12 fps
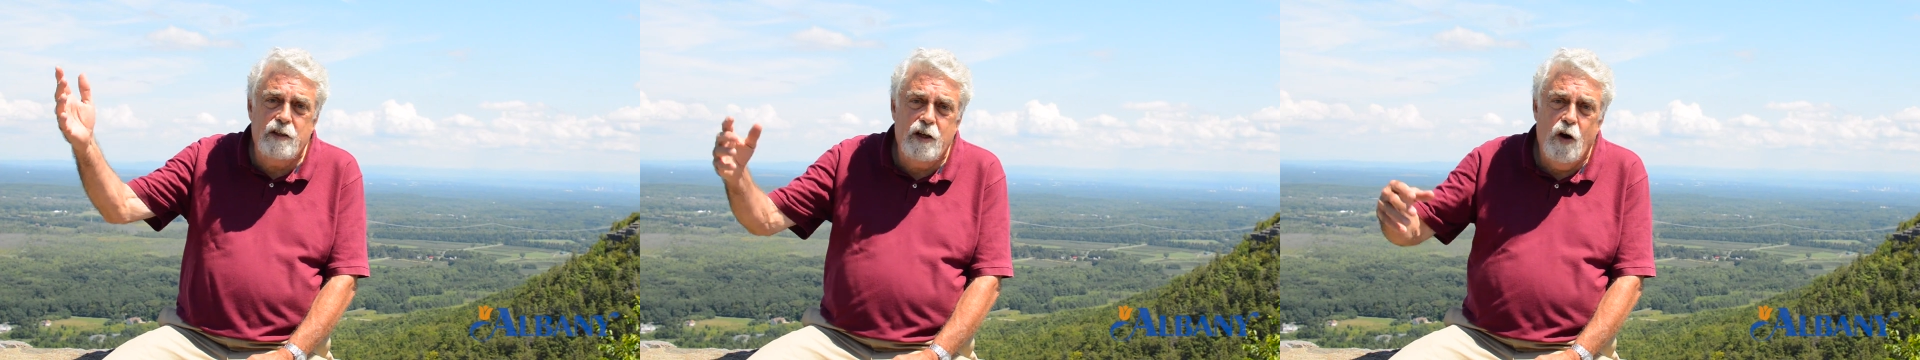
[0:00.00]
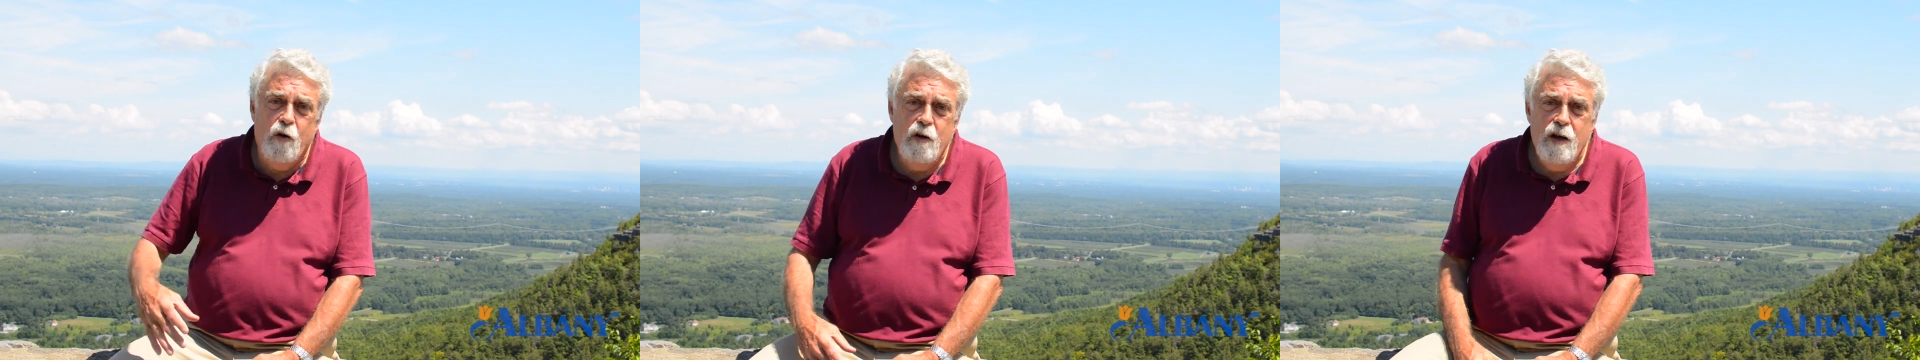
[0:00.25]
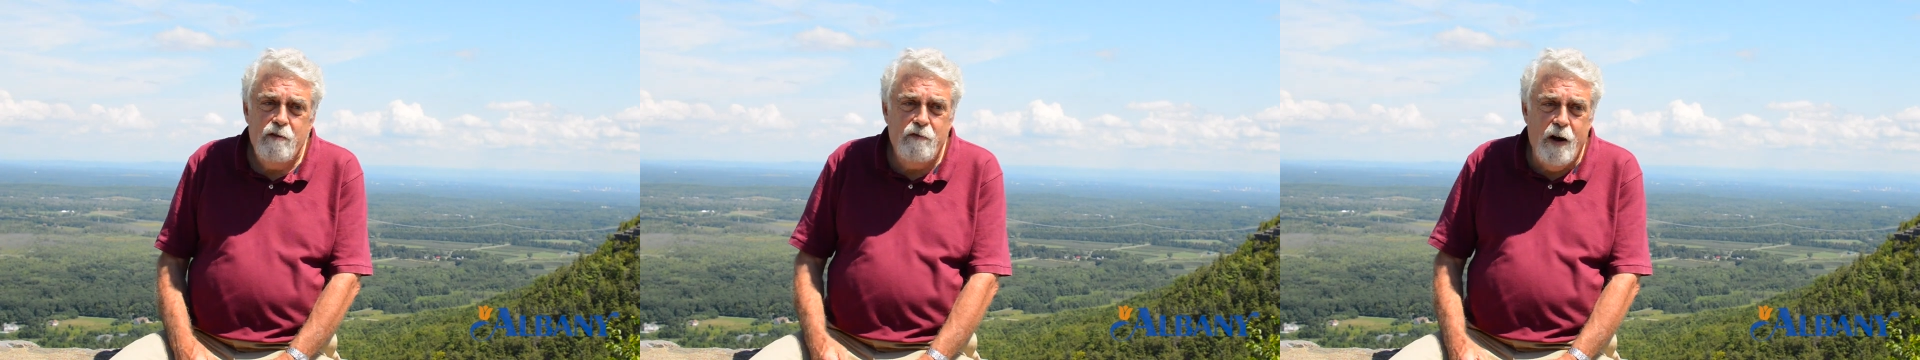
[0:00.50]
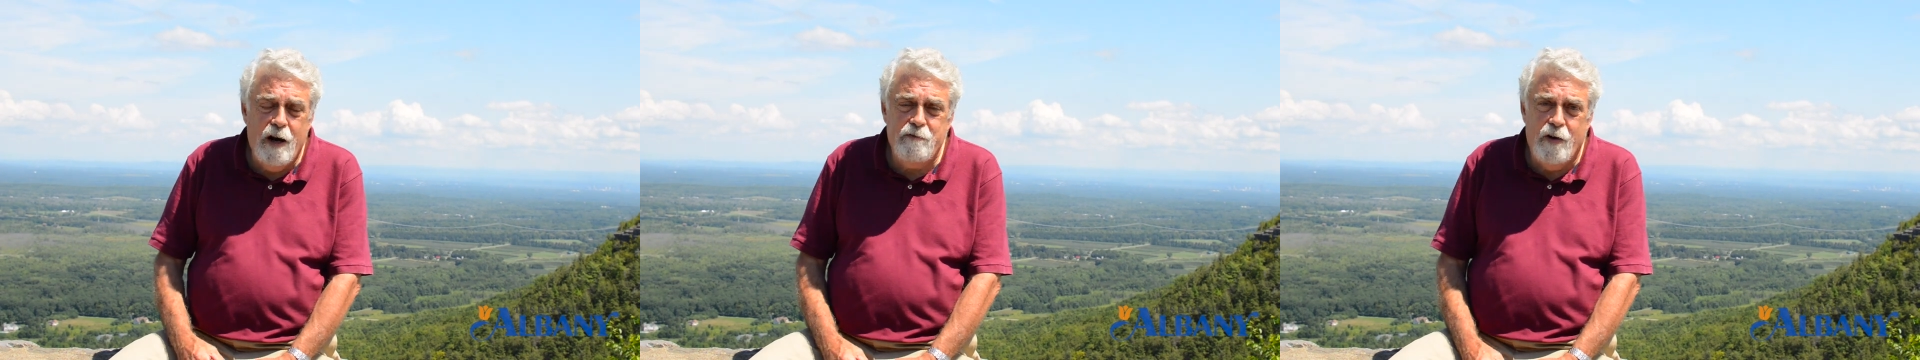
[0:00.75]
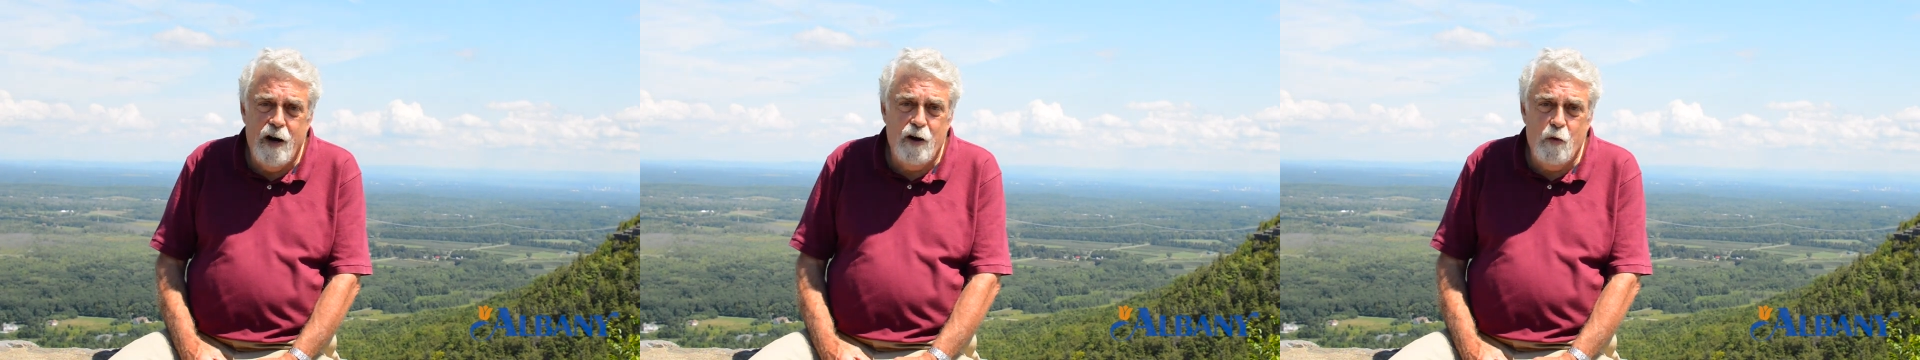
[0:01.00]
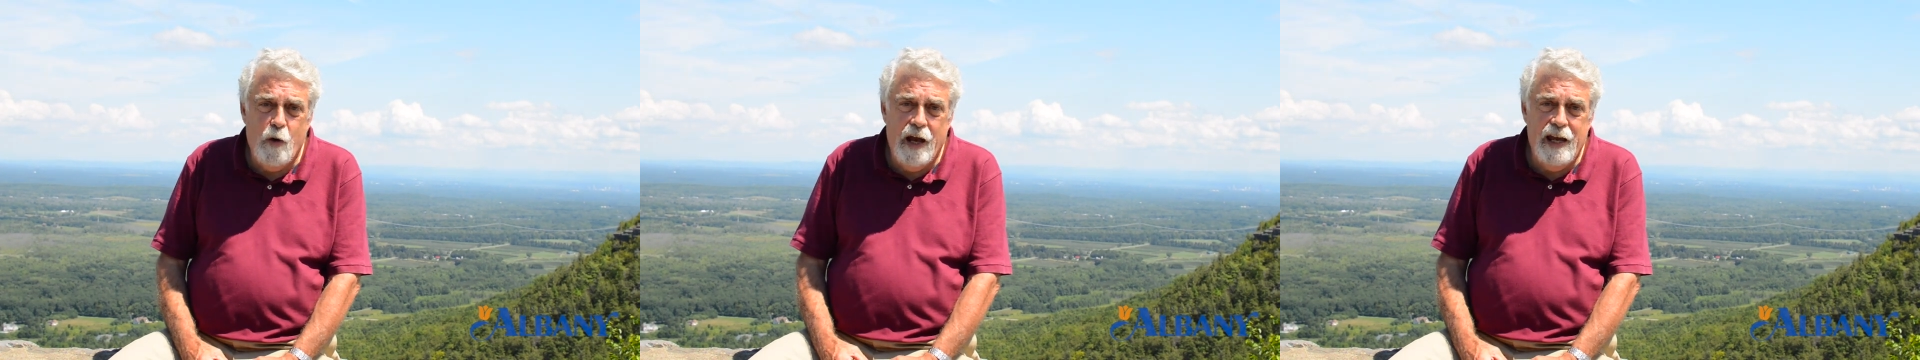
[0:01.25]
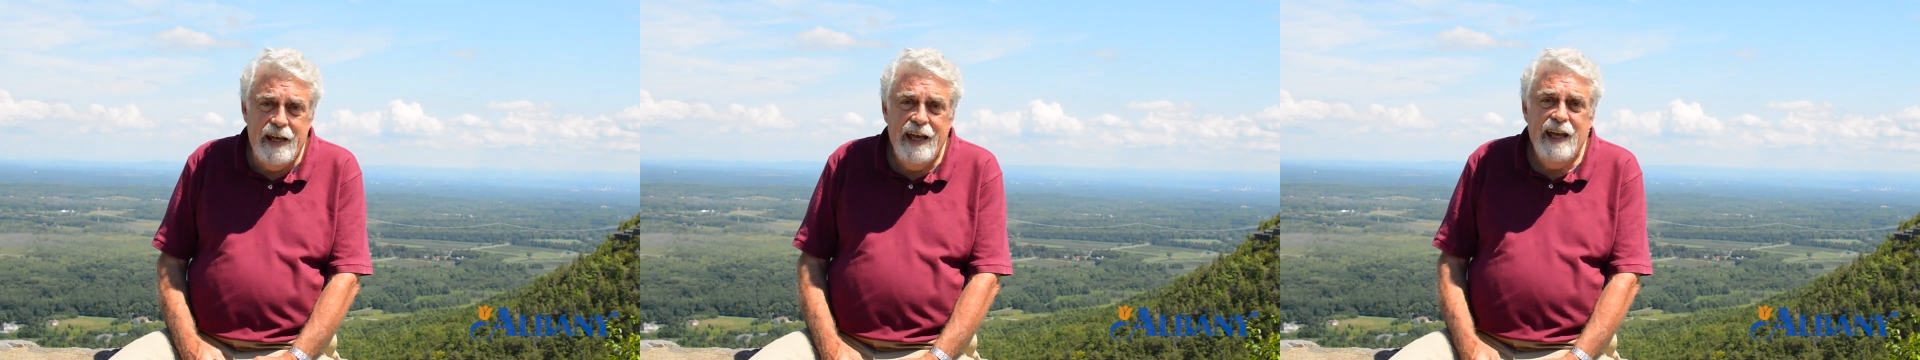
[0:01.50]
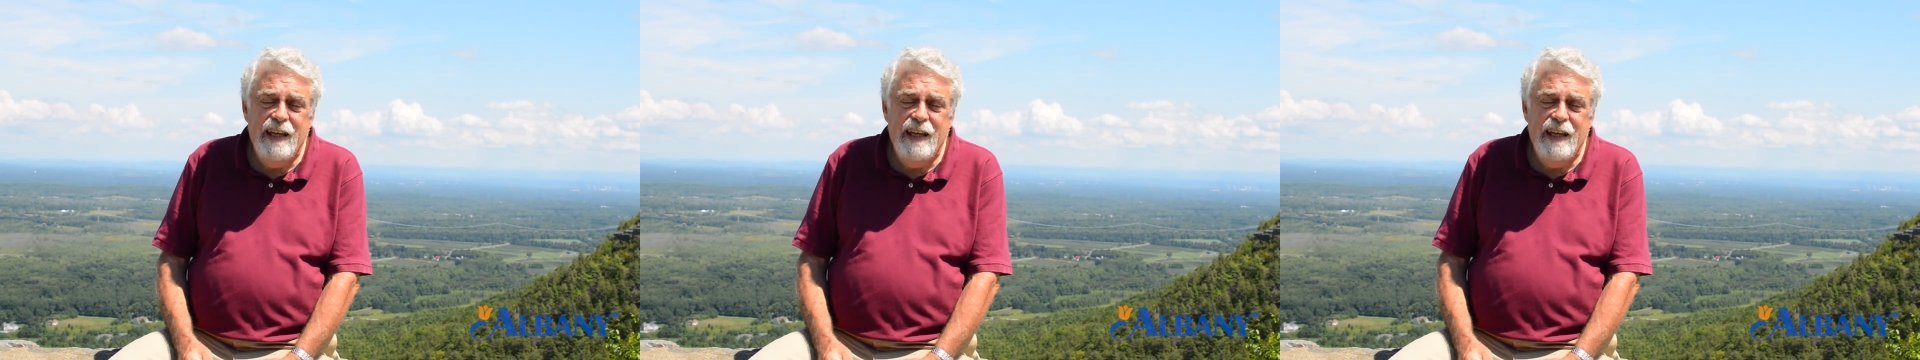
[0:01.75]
to go far, far away?